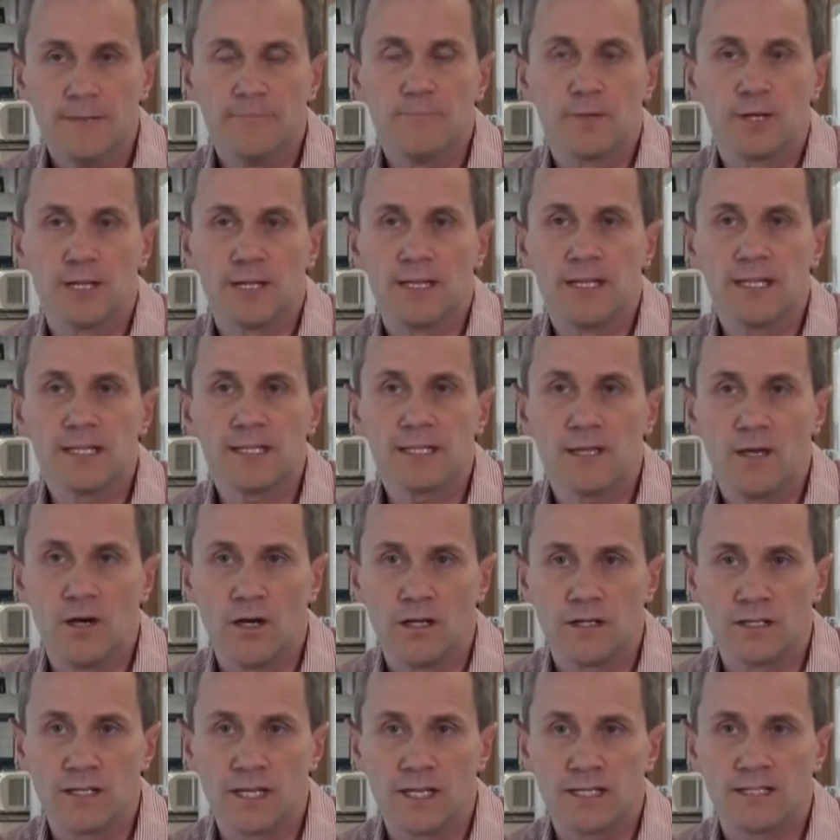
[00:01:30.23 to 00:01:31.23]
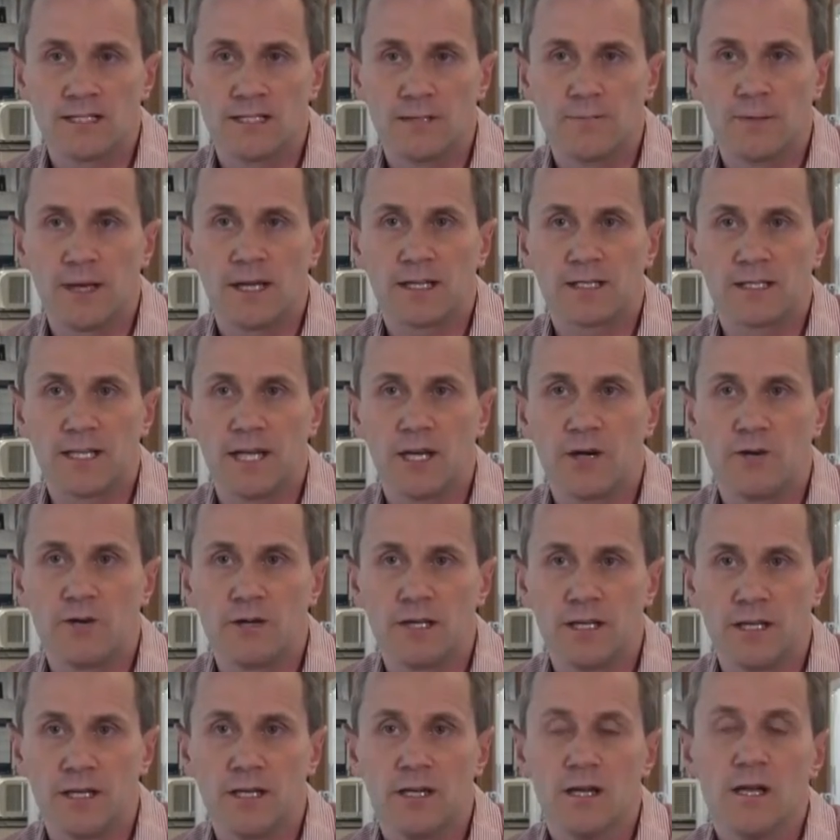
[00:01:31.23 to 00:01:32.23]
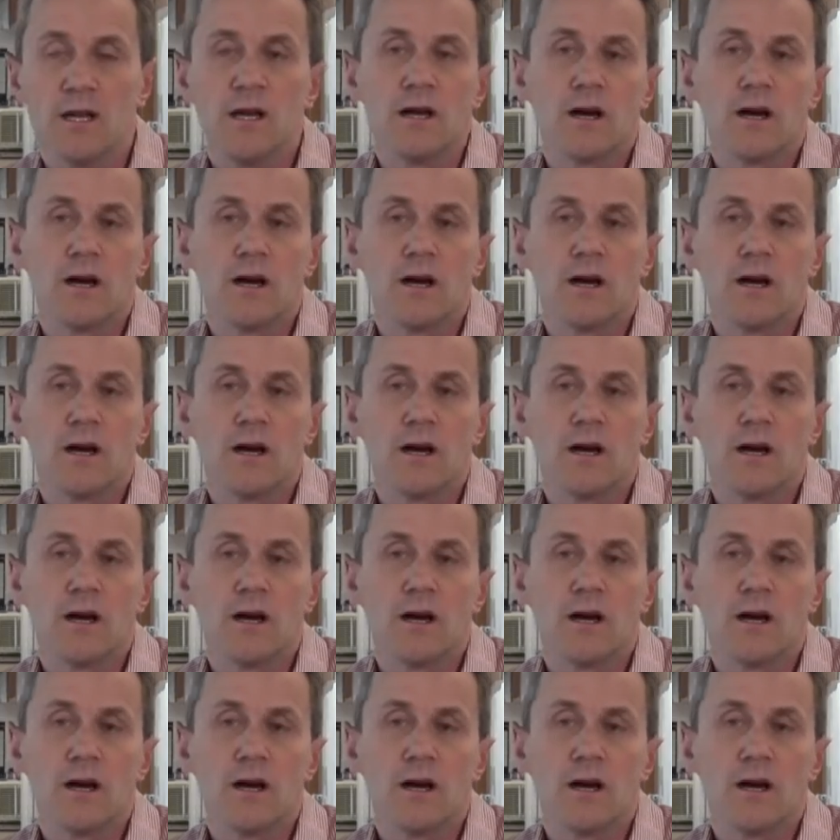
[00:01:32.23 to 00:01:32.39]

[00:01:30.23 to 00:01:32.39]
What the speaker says: but in this context the bacteria